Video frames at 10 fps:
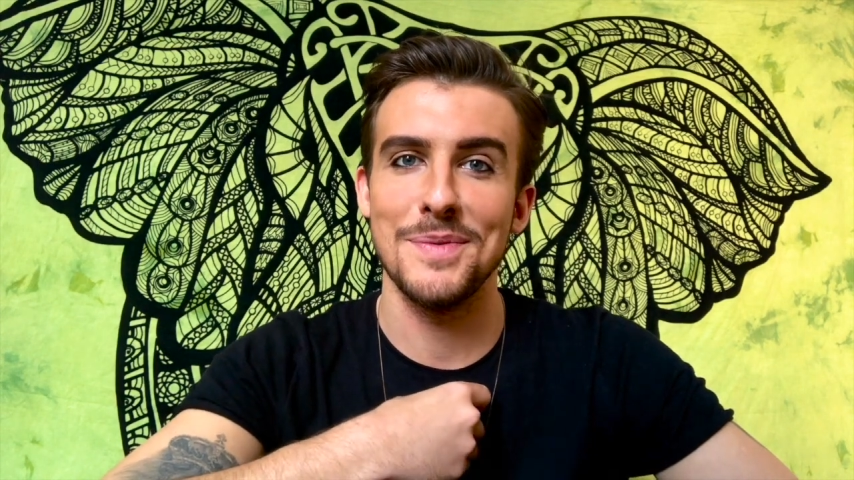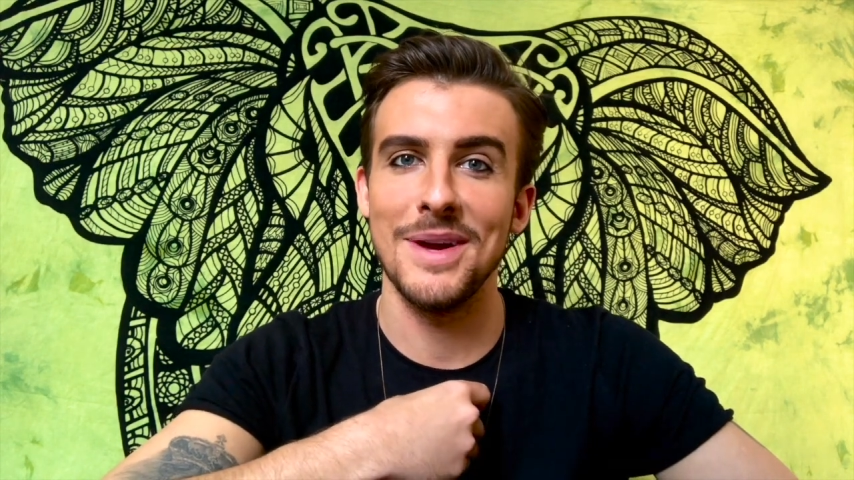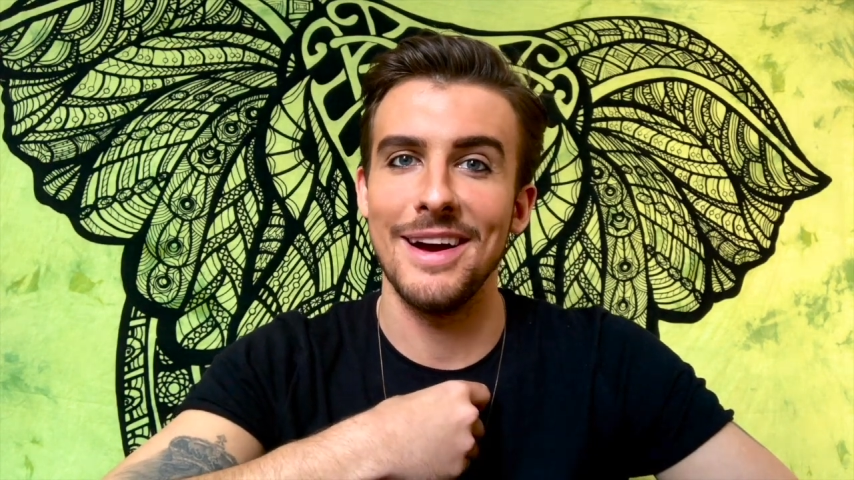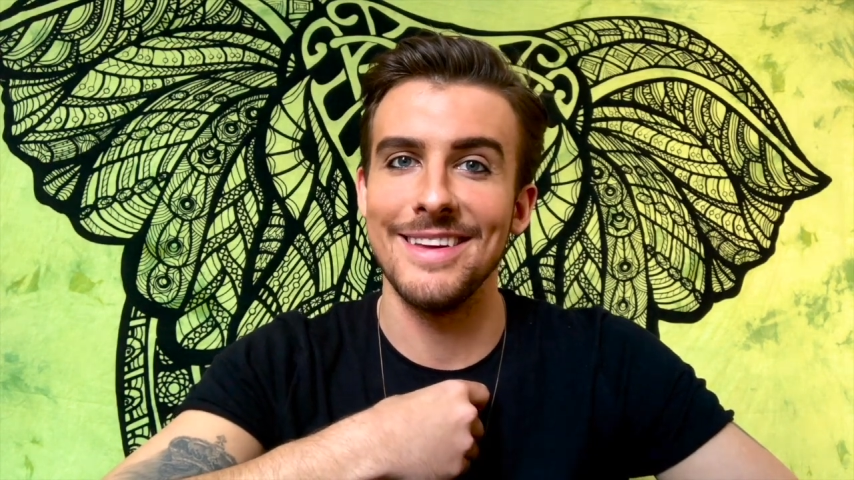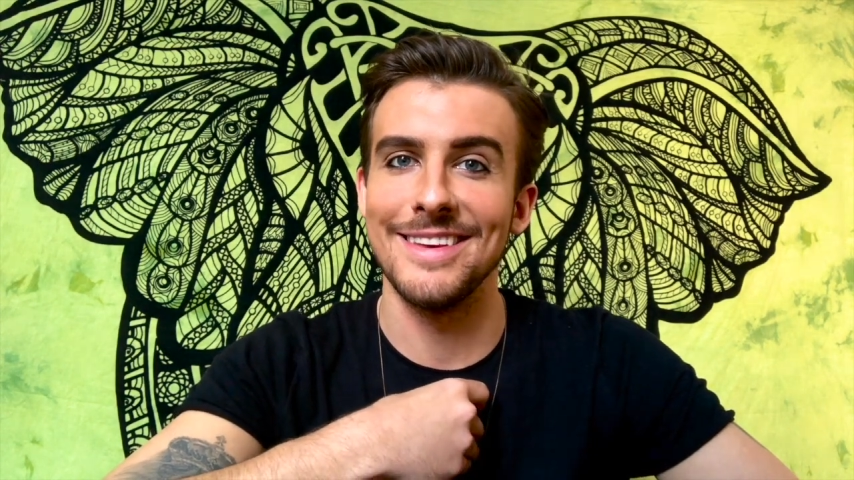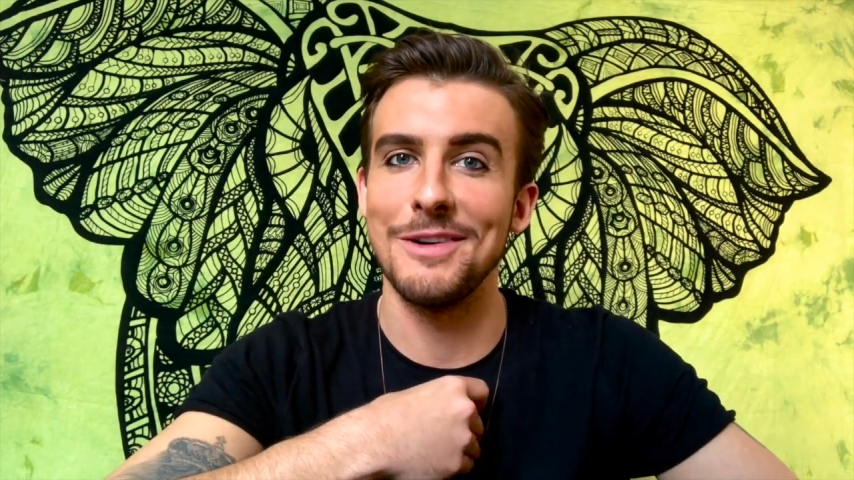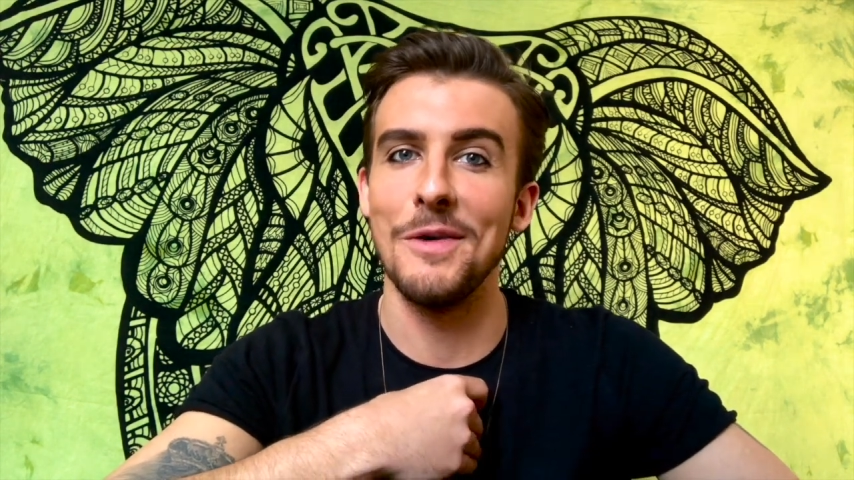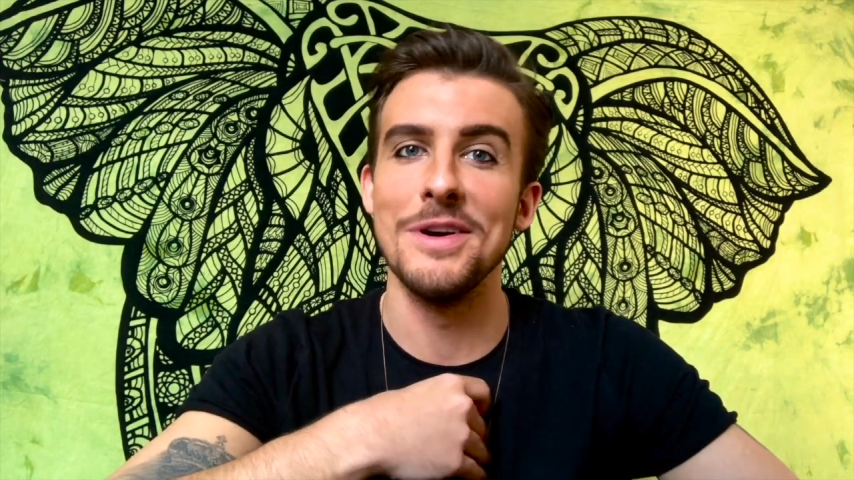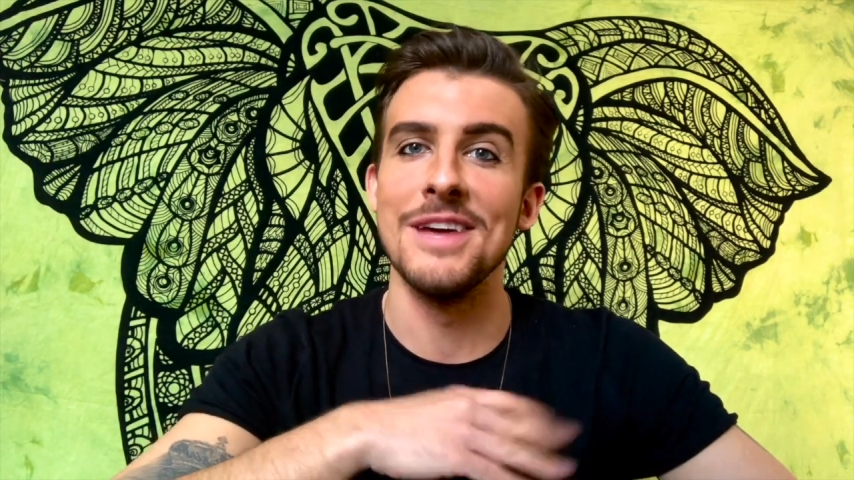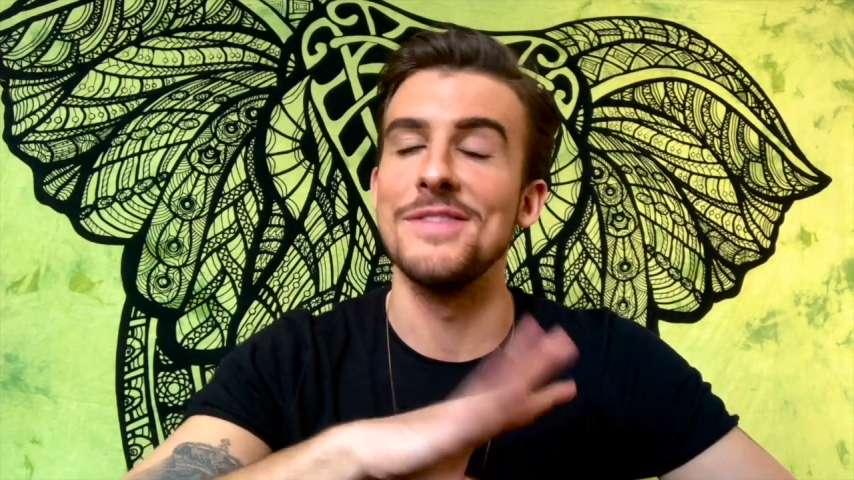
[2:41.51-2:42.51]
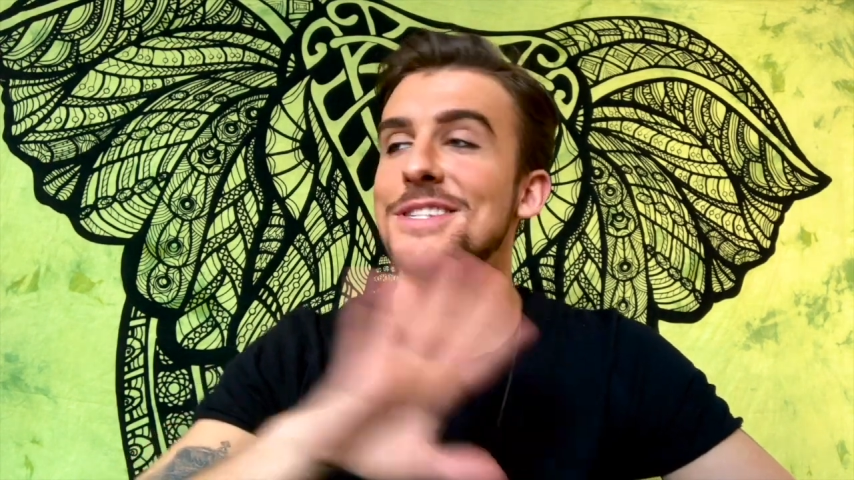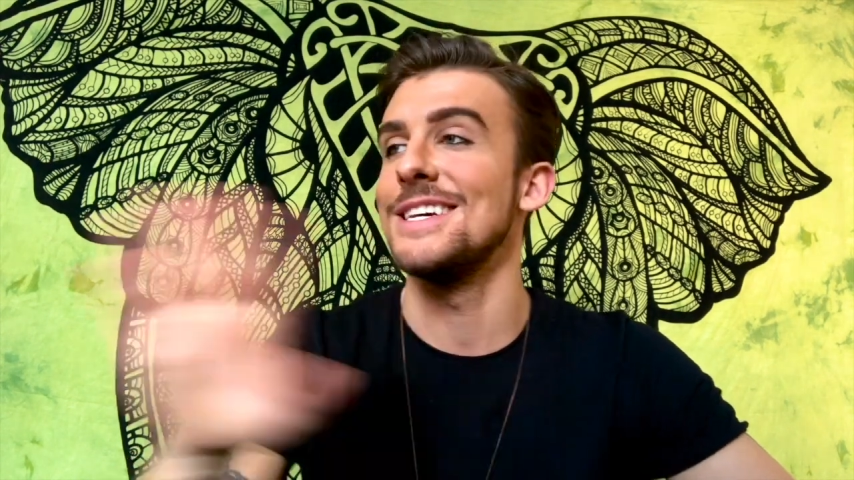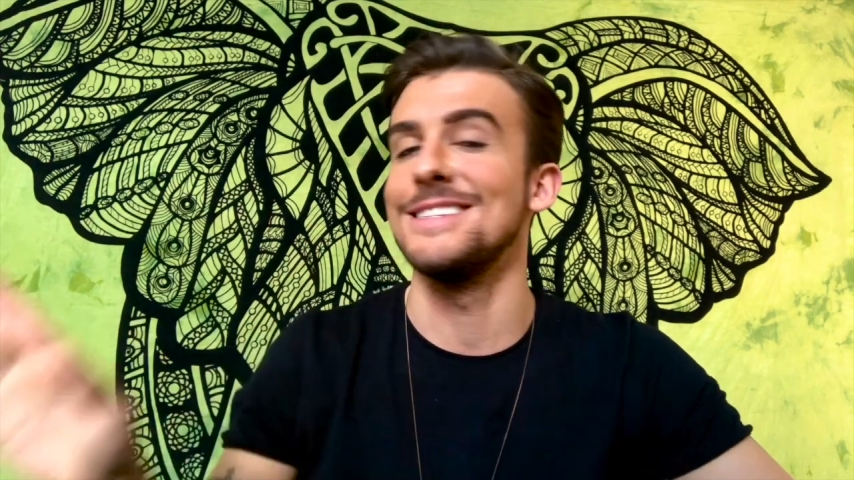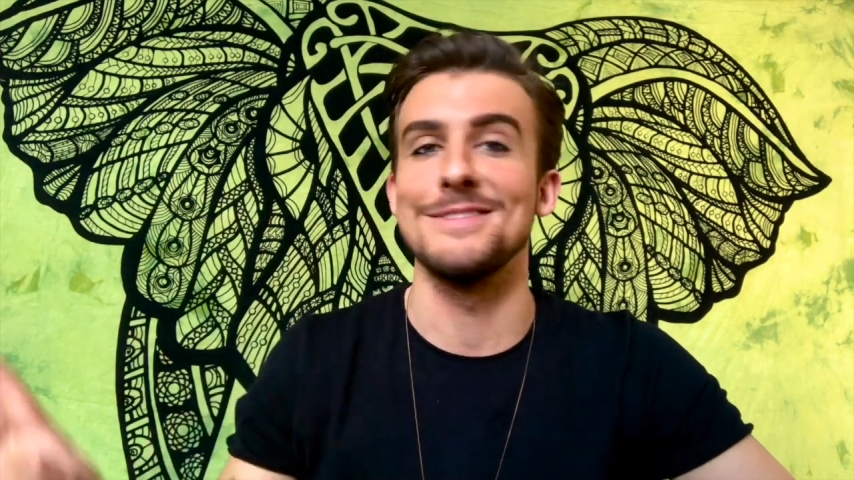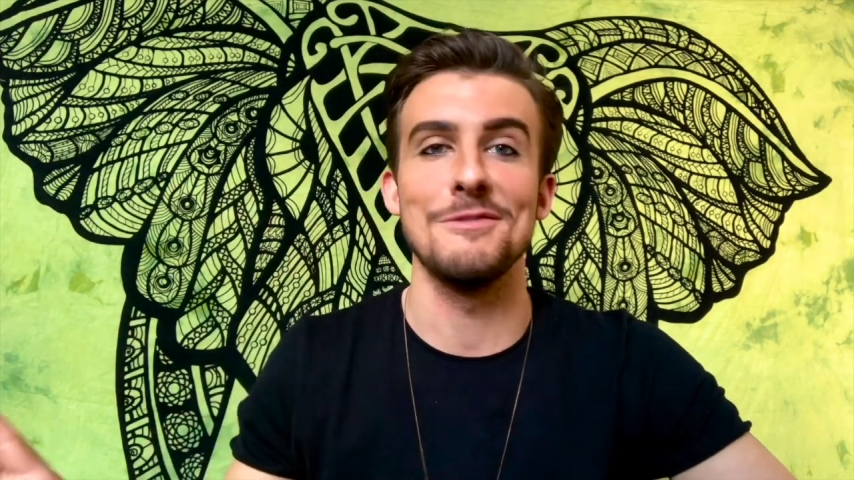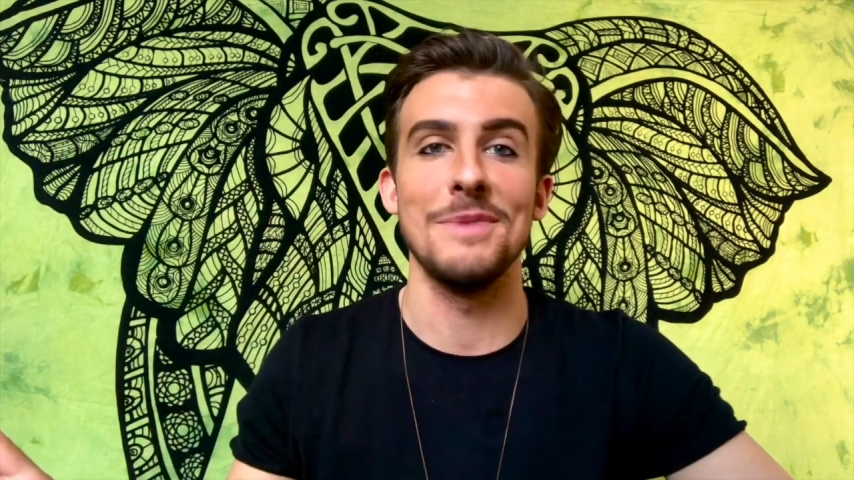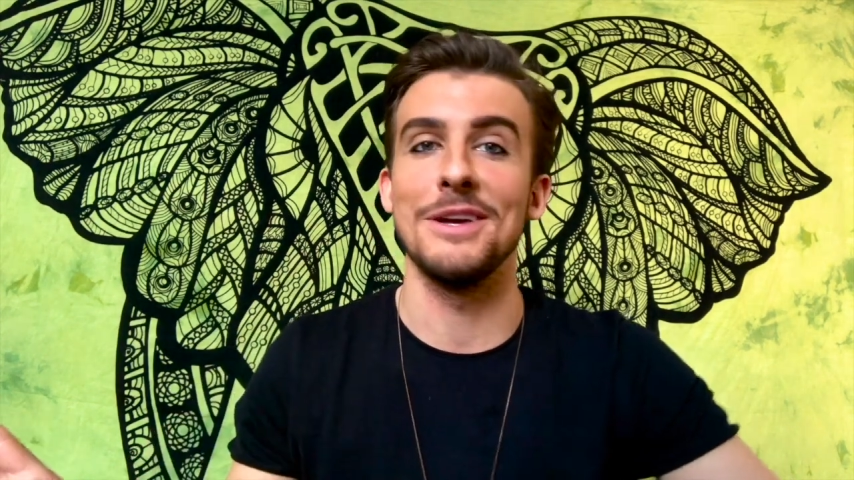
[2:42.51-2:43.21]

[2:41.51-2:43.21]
we are at the core never changes. Oh my